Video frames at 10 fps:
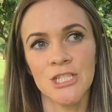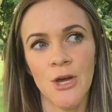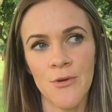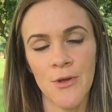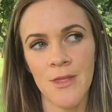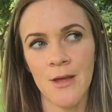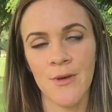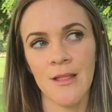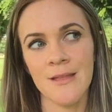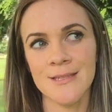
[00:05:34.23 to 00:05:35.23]
don't know that I'm
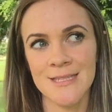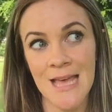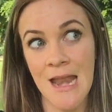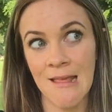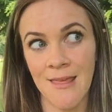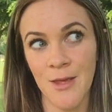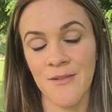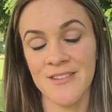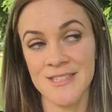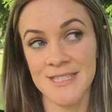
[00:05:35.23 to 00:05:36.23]
gonna listen to anything you
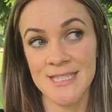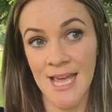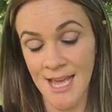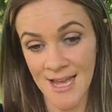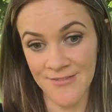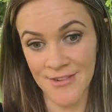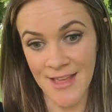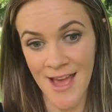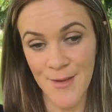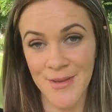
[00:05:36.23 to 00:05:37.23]
have to say after
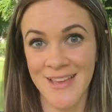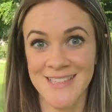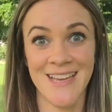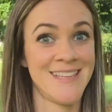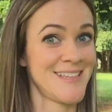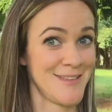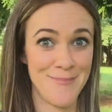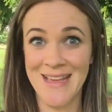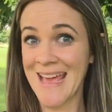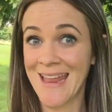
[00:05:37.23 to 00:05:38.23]
that, because that
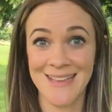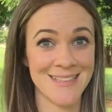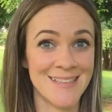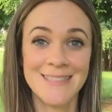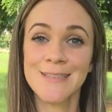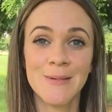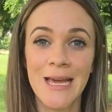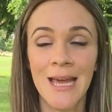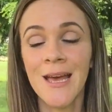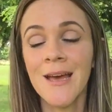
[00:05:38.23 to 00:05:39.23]
doesn't make any sense to
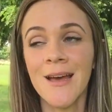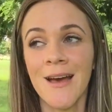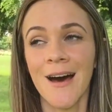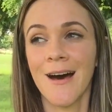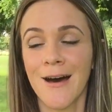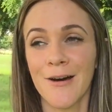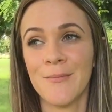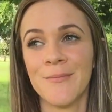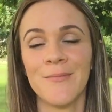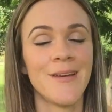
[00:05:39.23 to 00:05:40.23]
me.
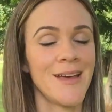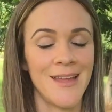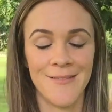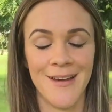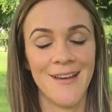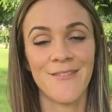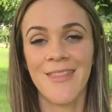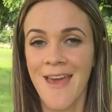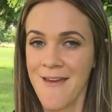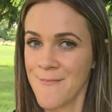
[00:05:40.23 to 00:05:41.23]
Um, anyway,
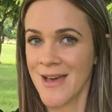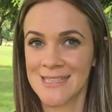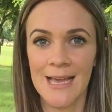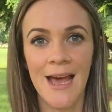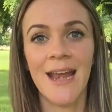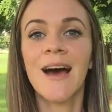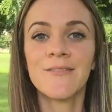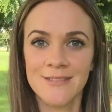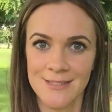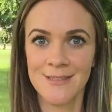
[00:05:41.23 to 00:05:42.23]
with him aside, I
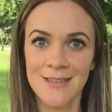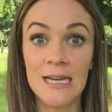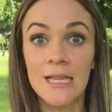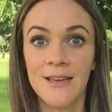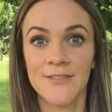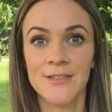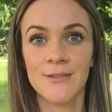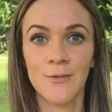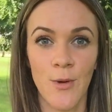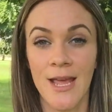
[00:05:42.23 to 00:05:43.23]
was gonna lift
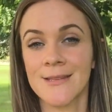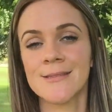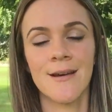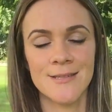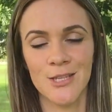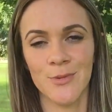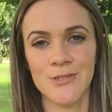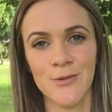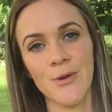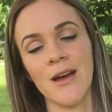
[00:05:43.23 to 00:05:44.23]
weights, not super,
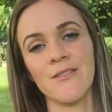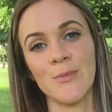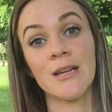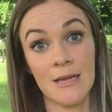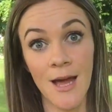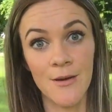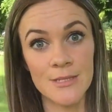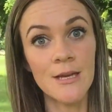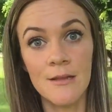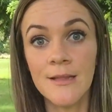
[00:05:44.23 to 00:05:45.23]
super heavy, but I
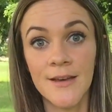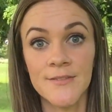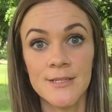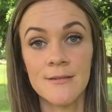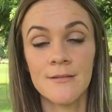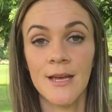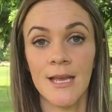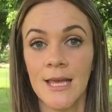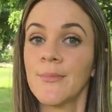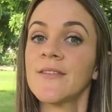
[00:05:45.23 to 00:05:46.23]
was gonna lift
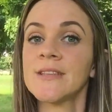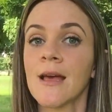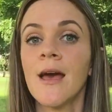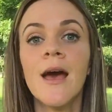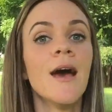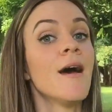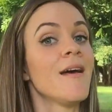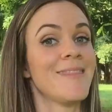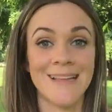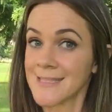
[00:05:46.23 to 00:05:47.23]
and keep lifting.
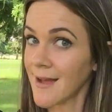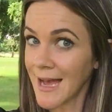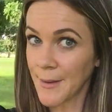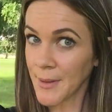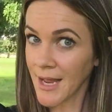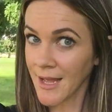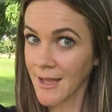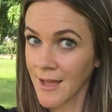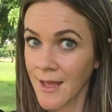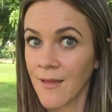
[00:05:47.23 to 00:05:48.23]
That's not happening.